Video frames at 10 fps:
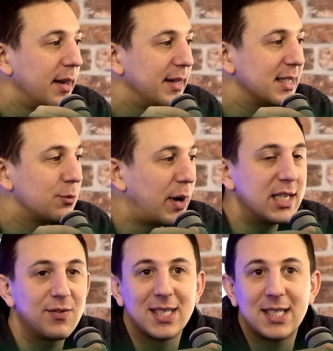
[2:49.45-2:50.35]
this
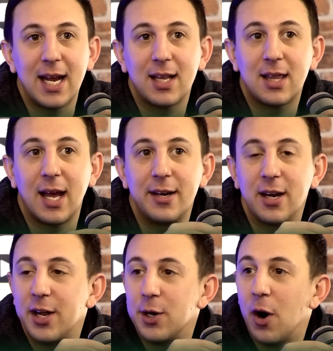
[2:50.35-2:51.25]
race for sixth and
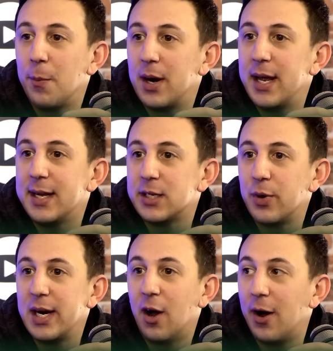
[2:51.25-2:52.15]
uh, Europa League is
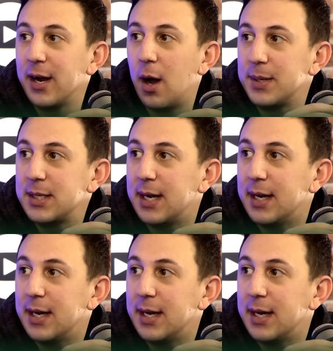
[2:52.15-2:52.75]
really hotting up, isn't it?